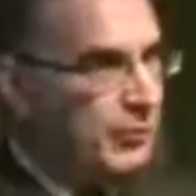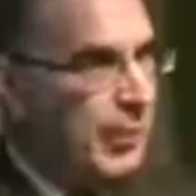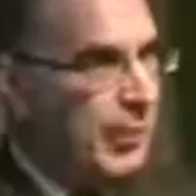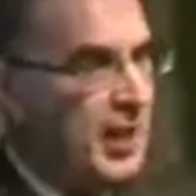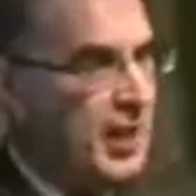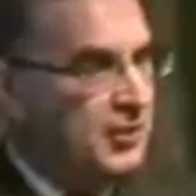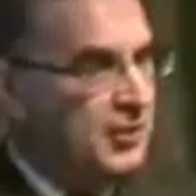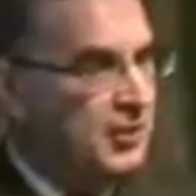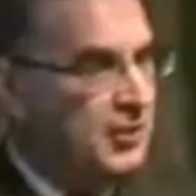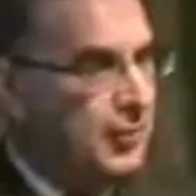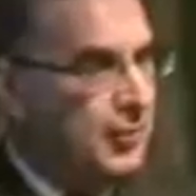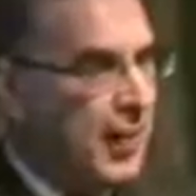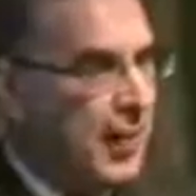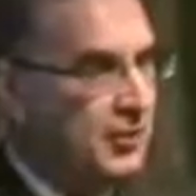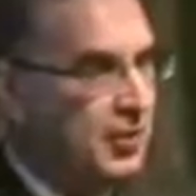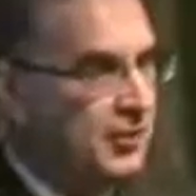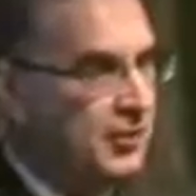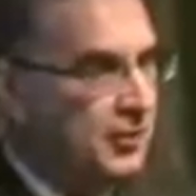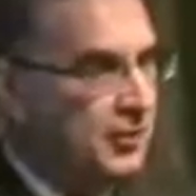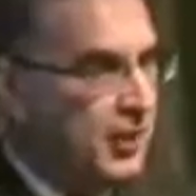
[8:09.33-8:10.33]
blacks and
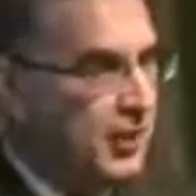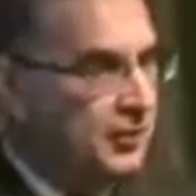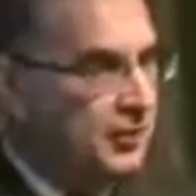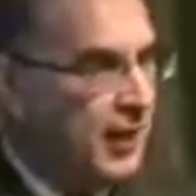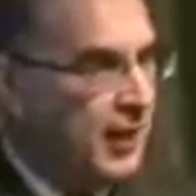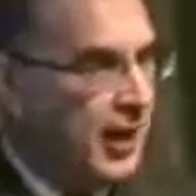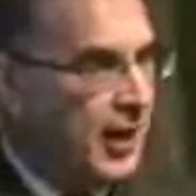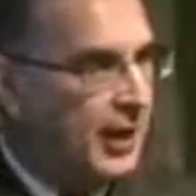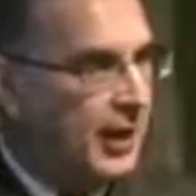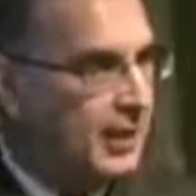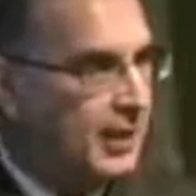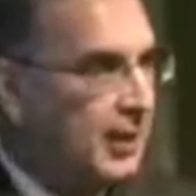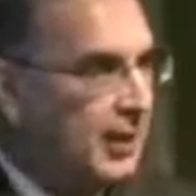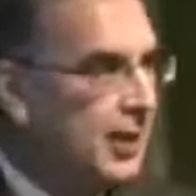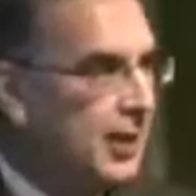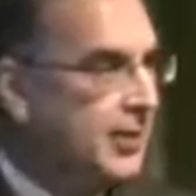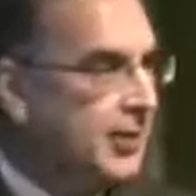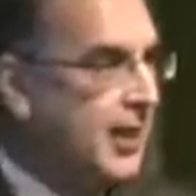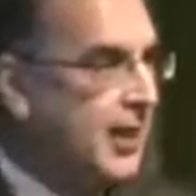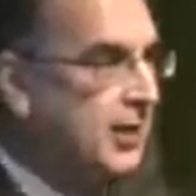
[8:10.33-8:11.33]
Hispanics aside,
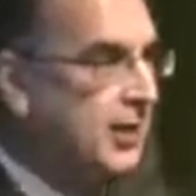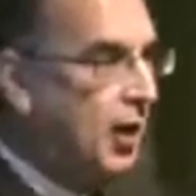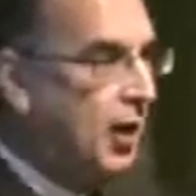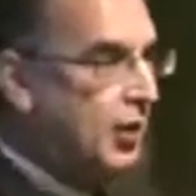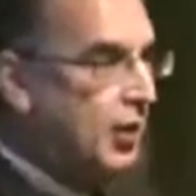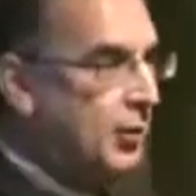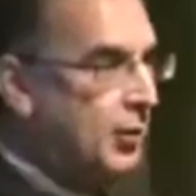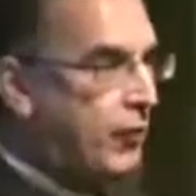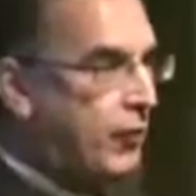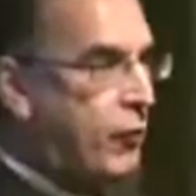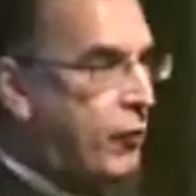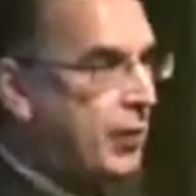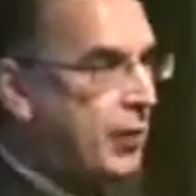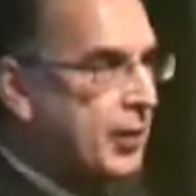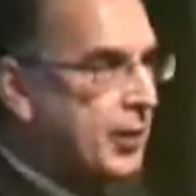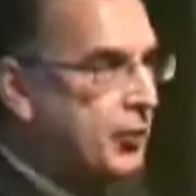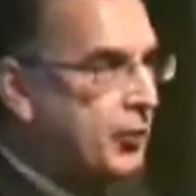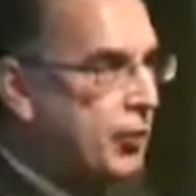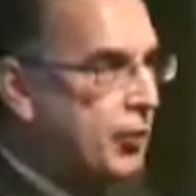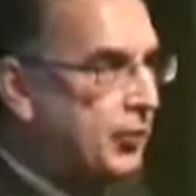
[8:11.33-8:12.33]
take the
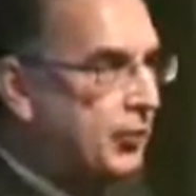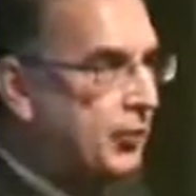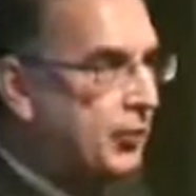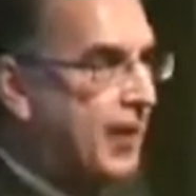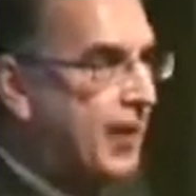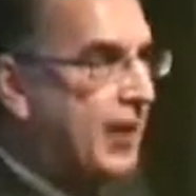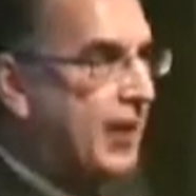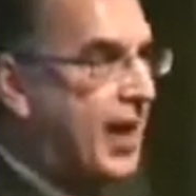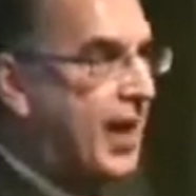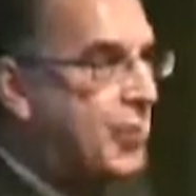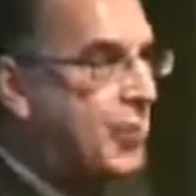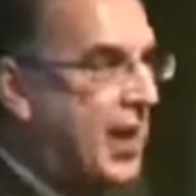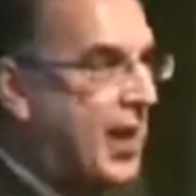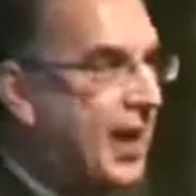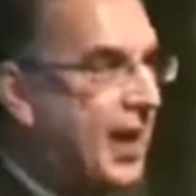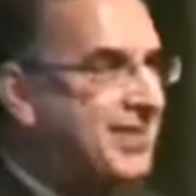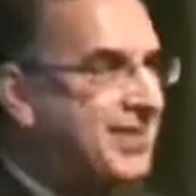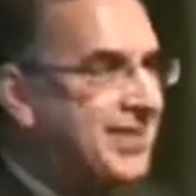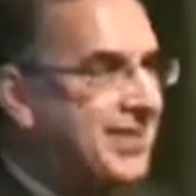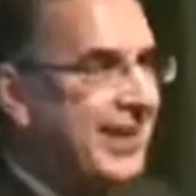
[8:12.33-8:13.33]
underperforming groups, and we
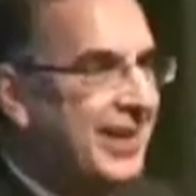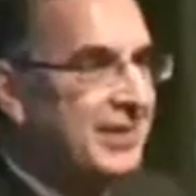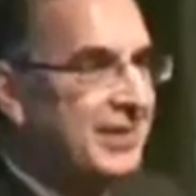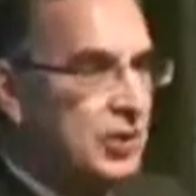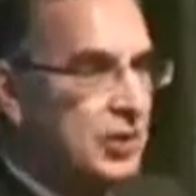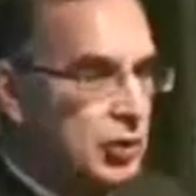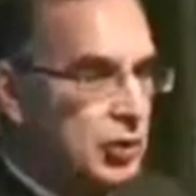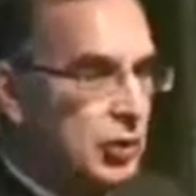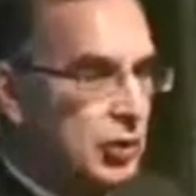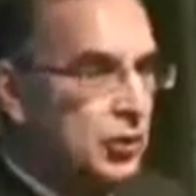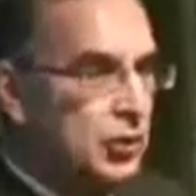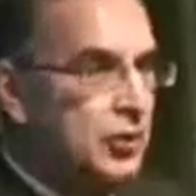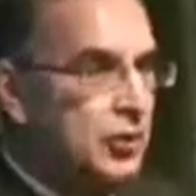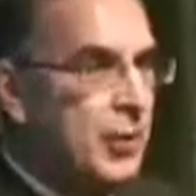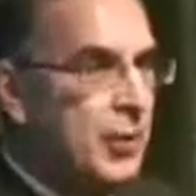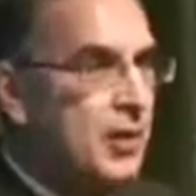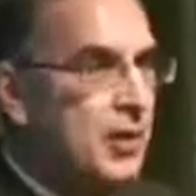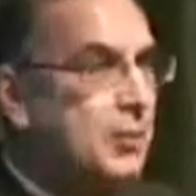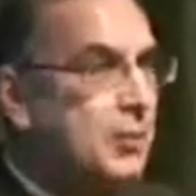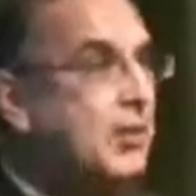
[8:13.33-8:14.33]
isolate the Jews,
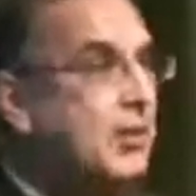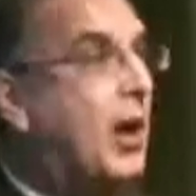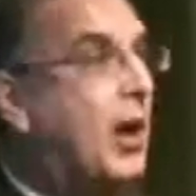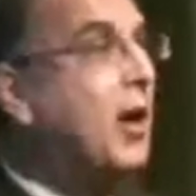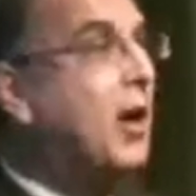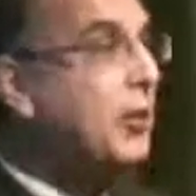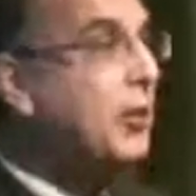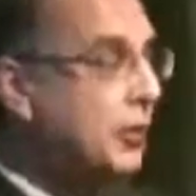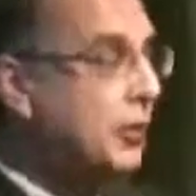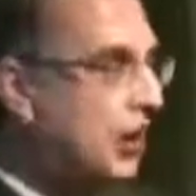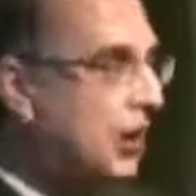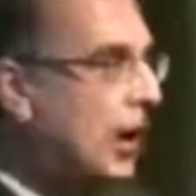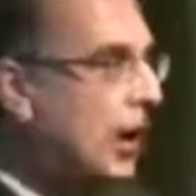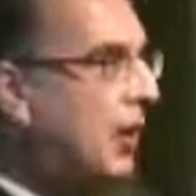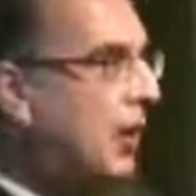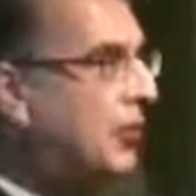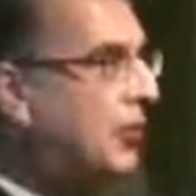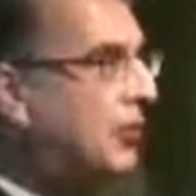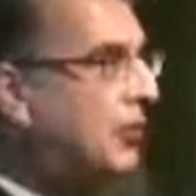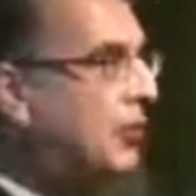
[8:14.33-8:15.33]
compare them to the other
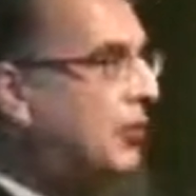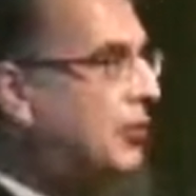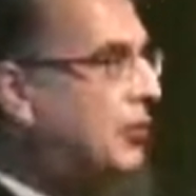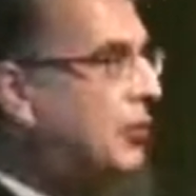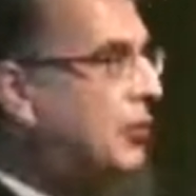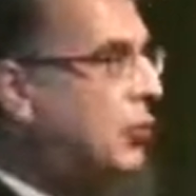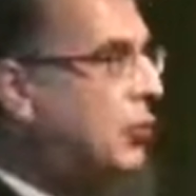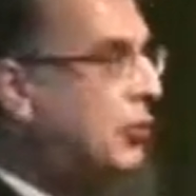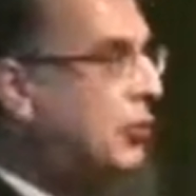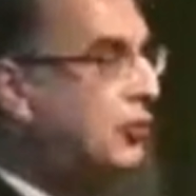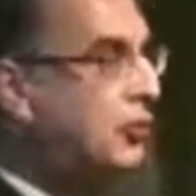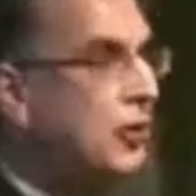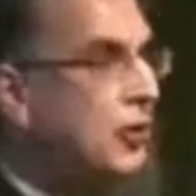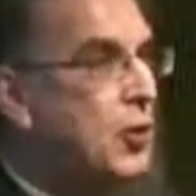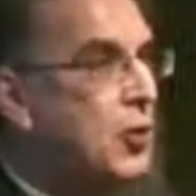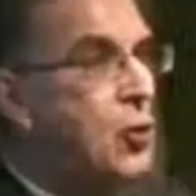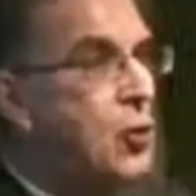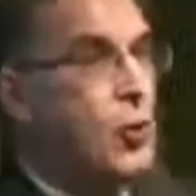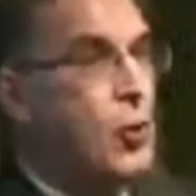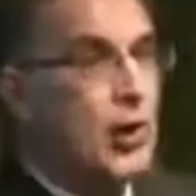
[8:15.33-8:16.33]
unsuccessful groups,
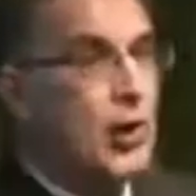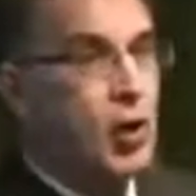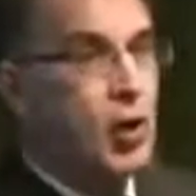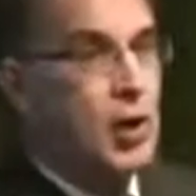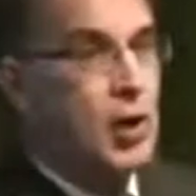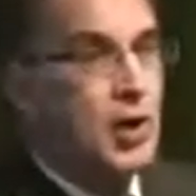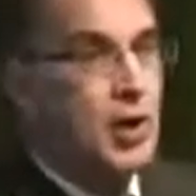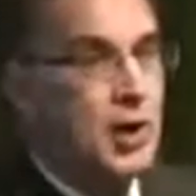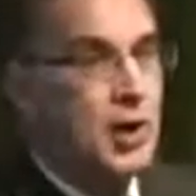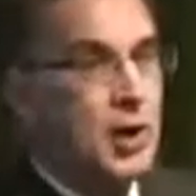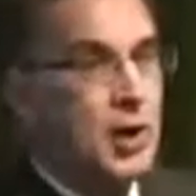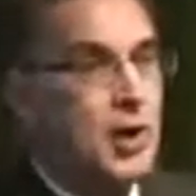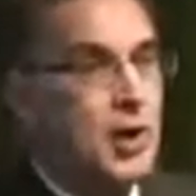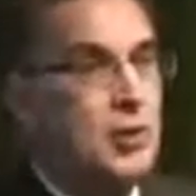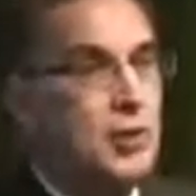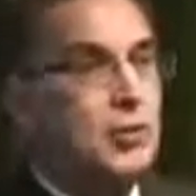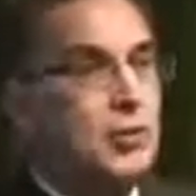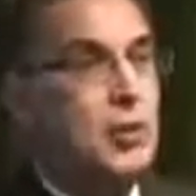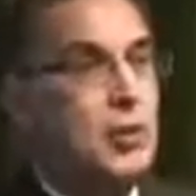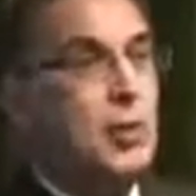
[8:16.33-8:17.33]
we are
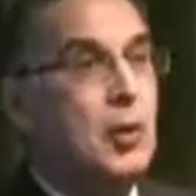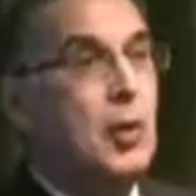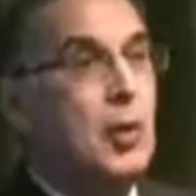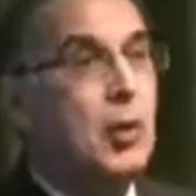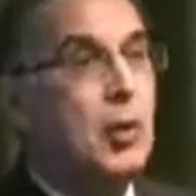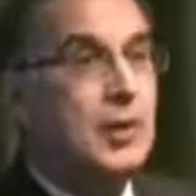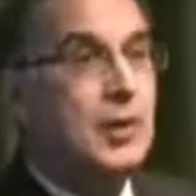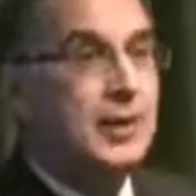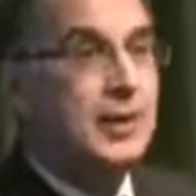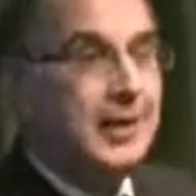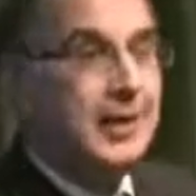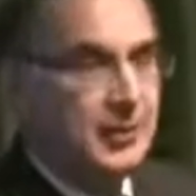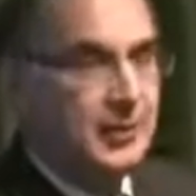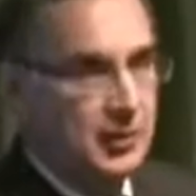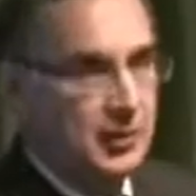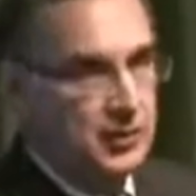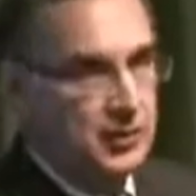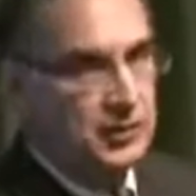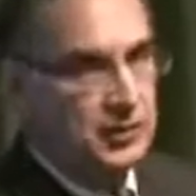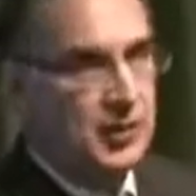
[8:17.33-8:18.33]
the
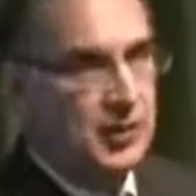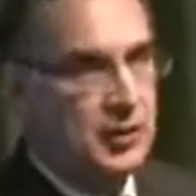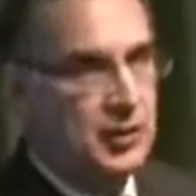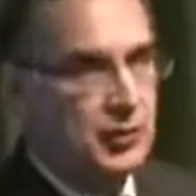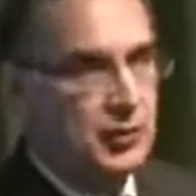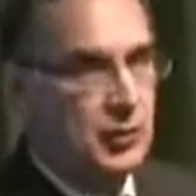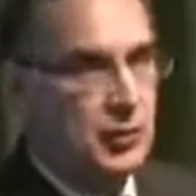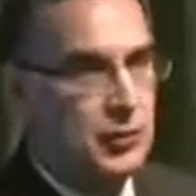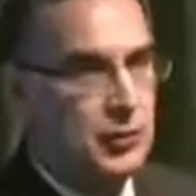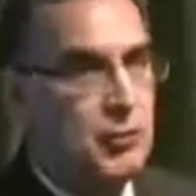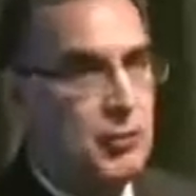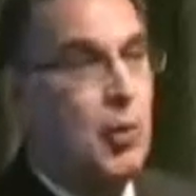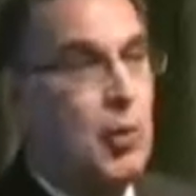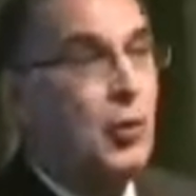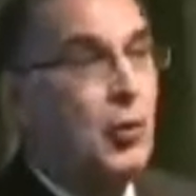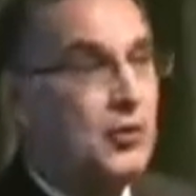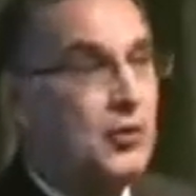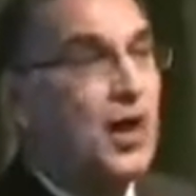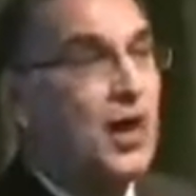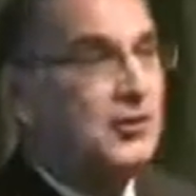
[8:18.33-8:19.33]
least successful, the
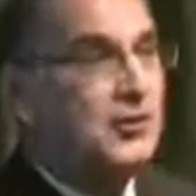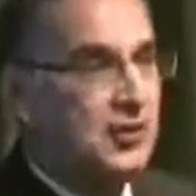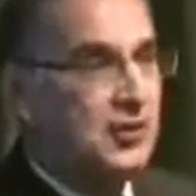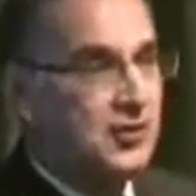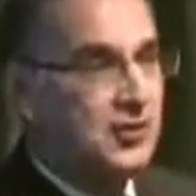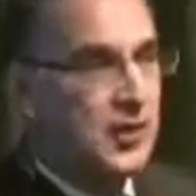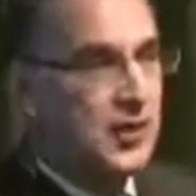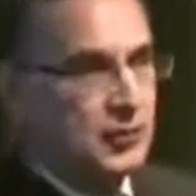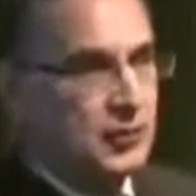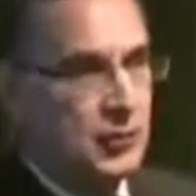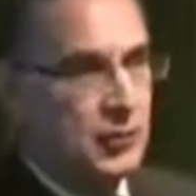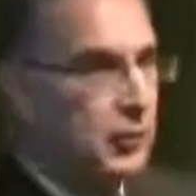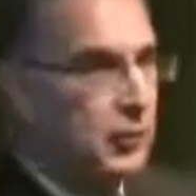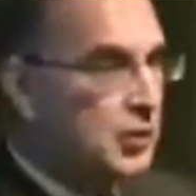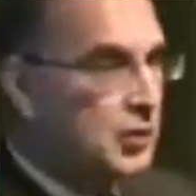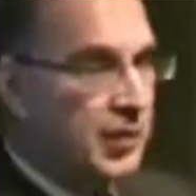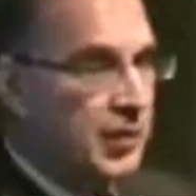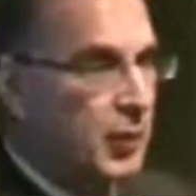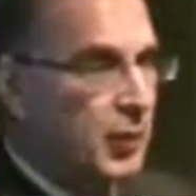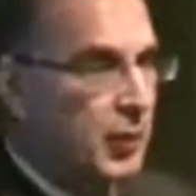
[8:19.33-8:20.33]
most unsuccessful,
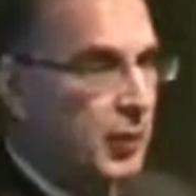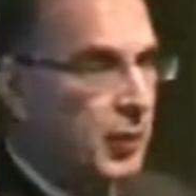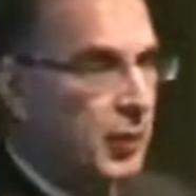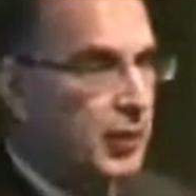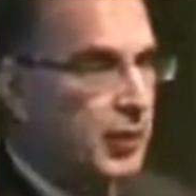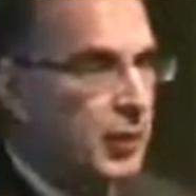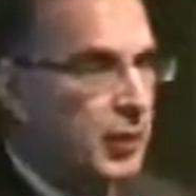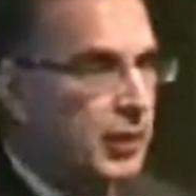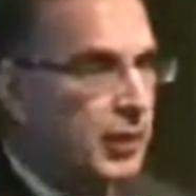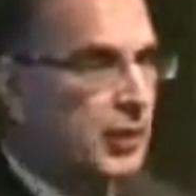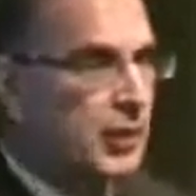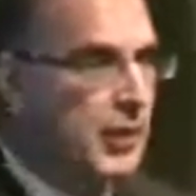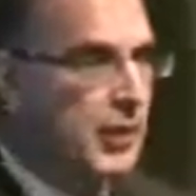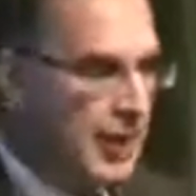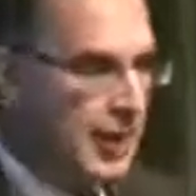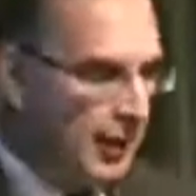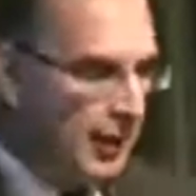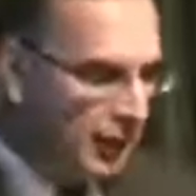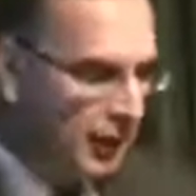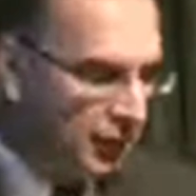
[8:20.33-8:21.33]
whichever way you want to put it.
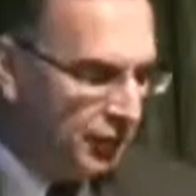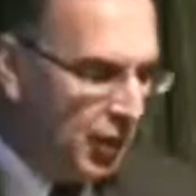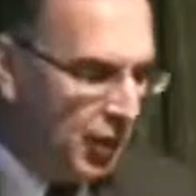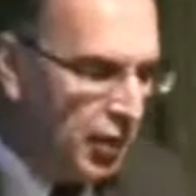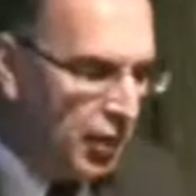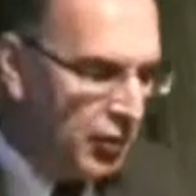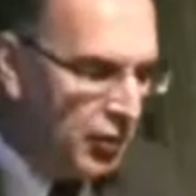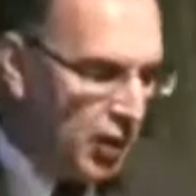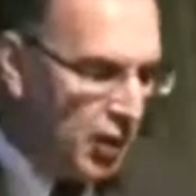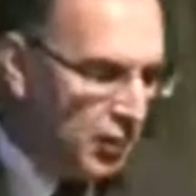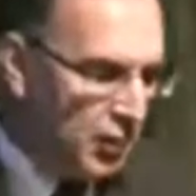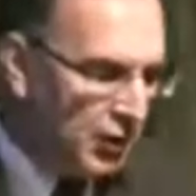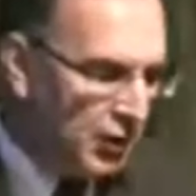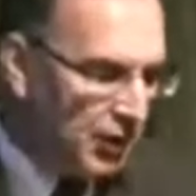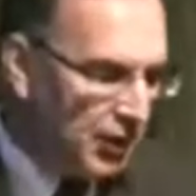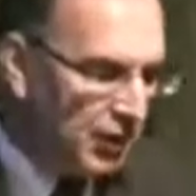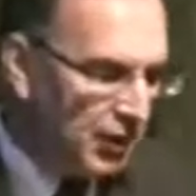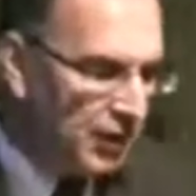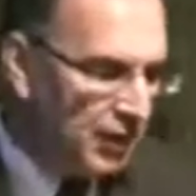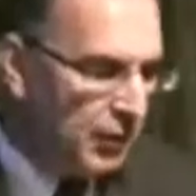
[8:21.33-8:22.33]
Less than
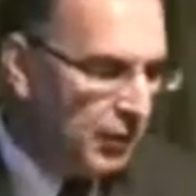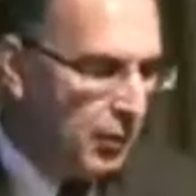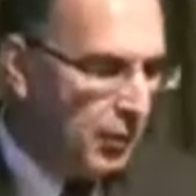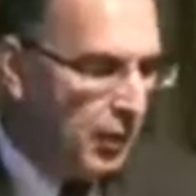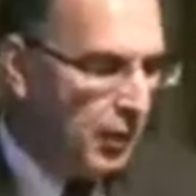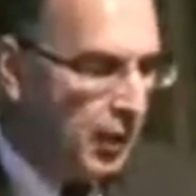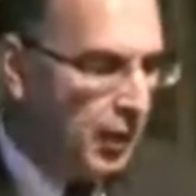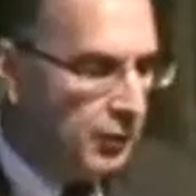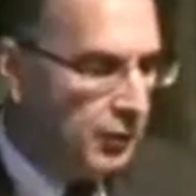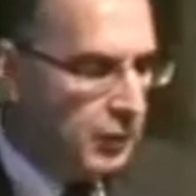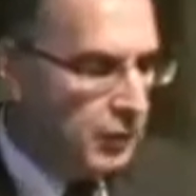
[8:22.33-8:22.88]
30%